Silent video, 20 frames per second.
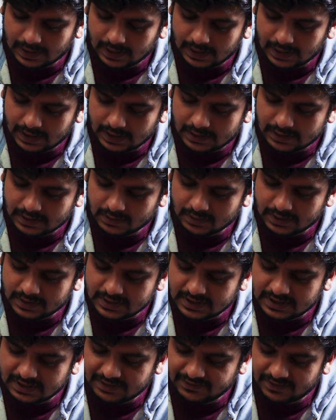And you will
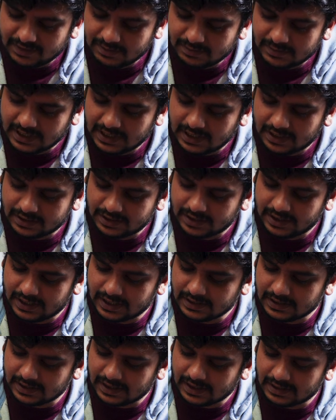see from the other
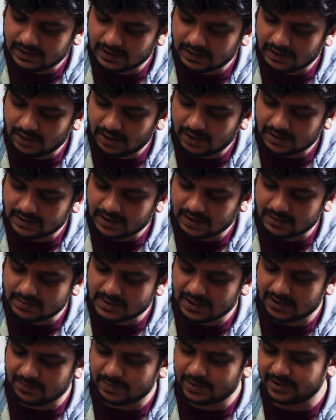end that the cloth comes
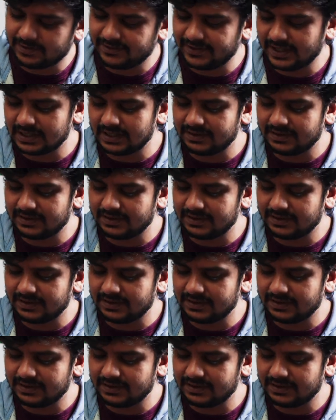out perfectly